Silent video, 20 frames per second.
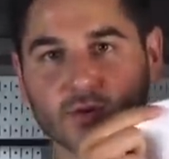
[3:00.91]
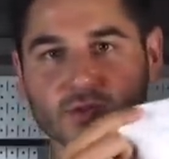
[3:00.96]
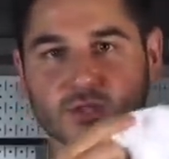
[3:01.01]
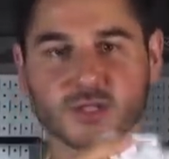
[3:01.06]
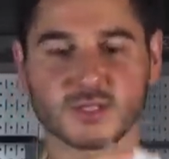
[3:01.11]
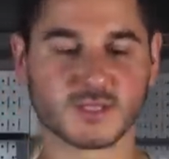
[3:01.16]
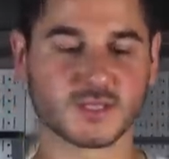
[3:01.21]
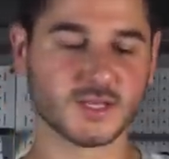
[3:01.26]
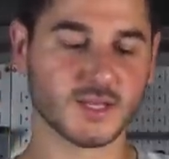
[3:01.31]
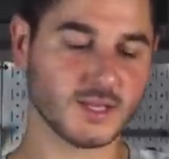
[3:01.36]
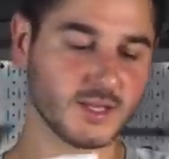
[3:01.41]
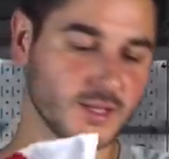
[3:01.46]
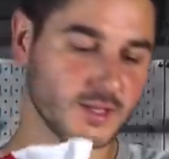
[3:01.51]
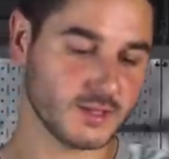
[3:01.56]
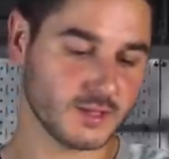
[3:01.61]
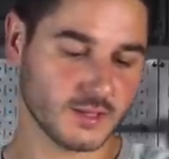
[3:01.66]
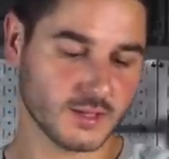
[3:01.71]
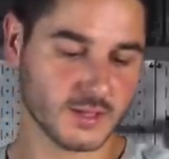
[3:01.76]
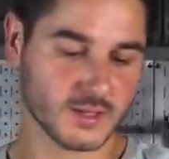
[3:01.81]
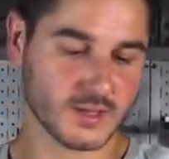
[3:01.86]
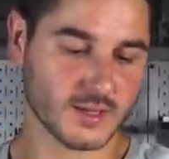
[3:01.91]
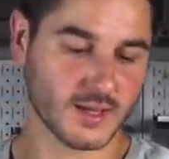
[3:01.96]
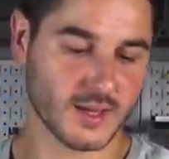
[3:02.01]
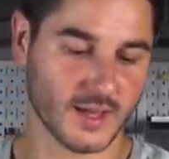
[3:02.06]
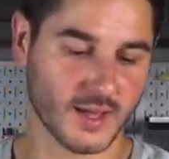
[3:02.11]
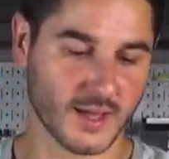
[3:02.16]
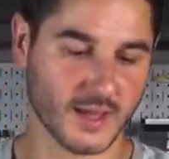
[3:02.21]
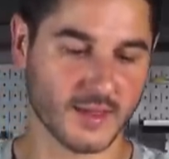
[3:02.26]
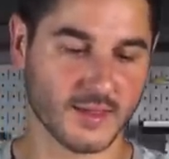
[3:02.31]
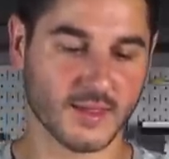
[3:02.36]
Ocean City.
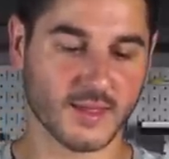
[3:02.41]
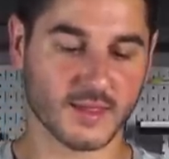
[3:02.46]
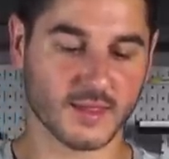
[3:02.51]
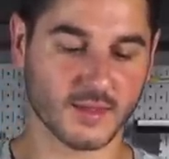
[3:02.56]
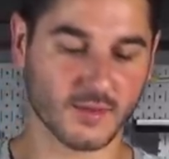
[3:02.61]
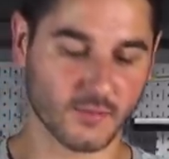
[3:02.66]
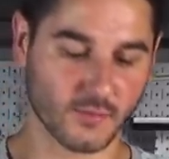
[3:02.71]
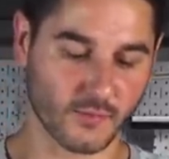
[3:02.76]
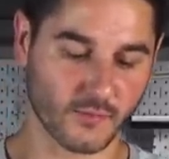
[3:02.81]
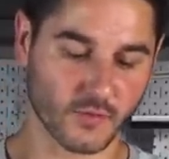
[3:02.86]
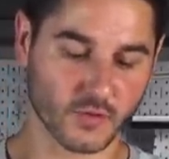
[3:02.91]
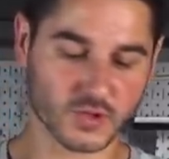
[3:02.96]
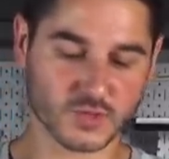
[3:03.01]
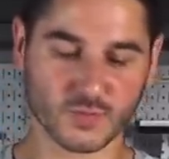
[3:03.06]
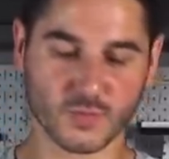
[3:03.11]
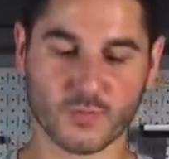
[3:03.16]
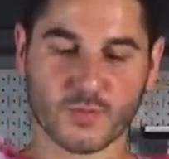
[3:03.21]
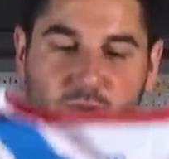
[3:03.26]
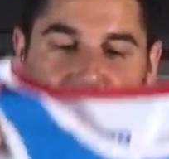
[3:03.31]
And then the reversible